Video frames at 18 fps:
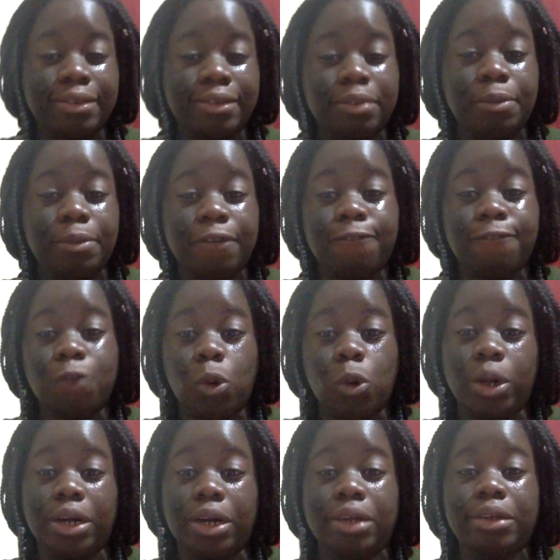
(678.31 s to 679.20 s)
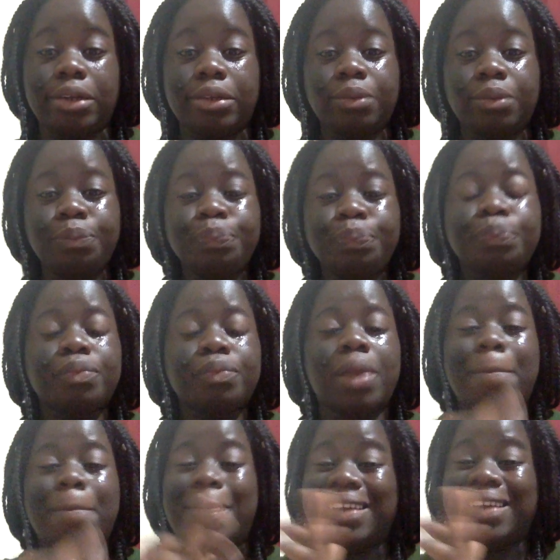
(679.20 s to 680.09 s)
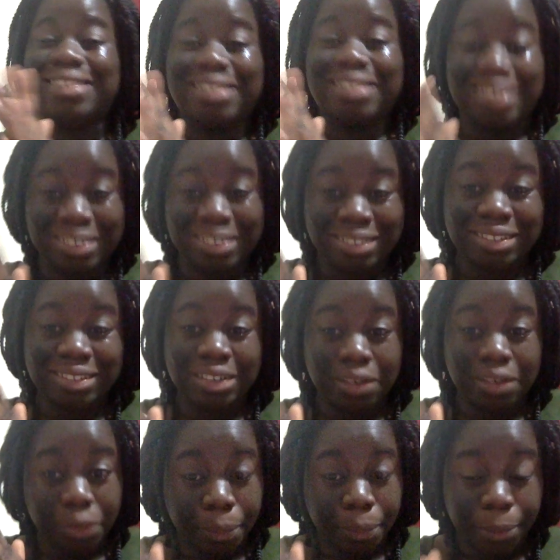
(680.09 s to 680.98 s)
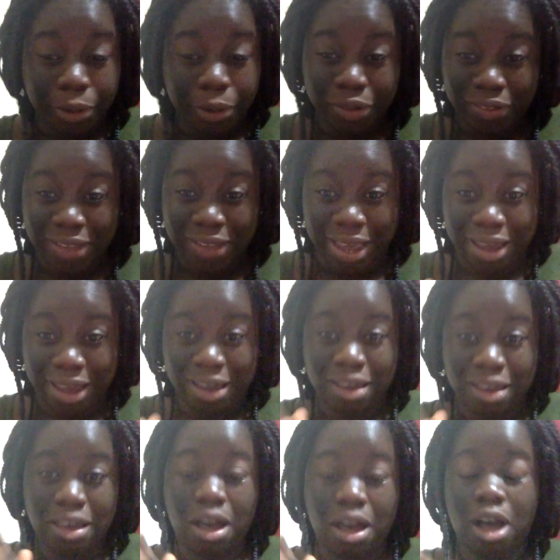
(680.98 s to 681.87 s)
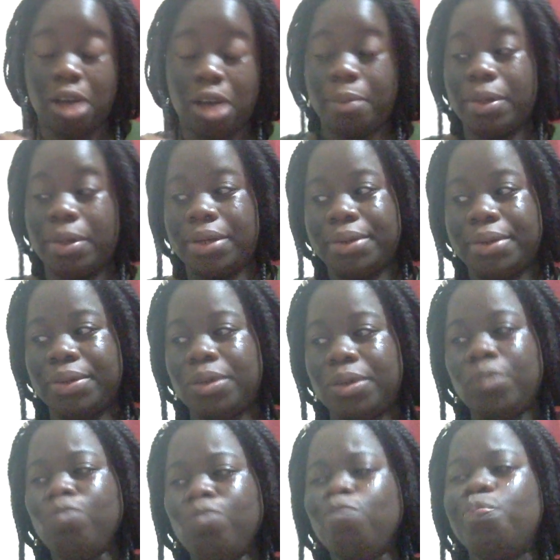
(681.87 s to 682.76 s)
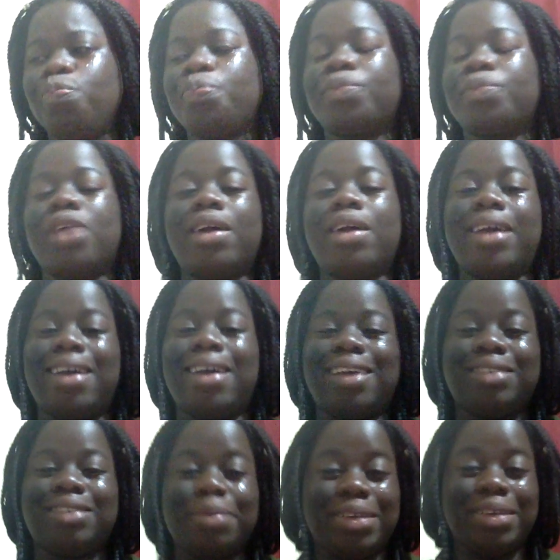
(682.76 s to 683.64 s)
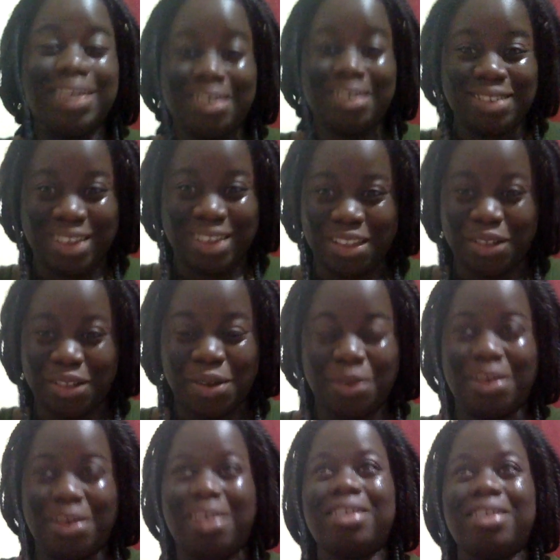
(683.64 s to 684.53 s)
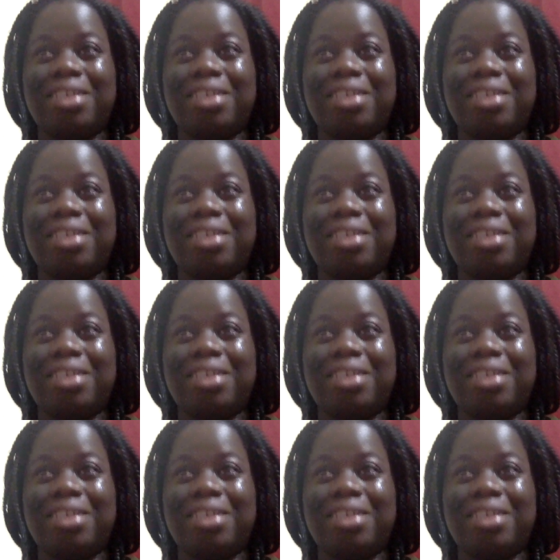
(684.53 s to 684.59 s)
before my 16th birthday. Okay, guys, let me get it together. Hold on.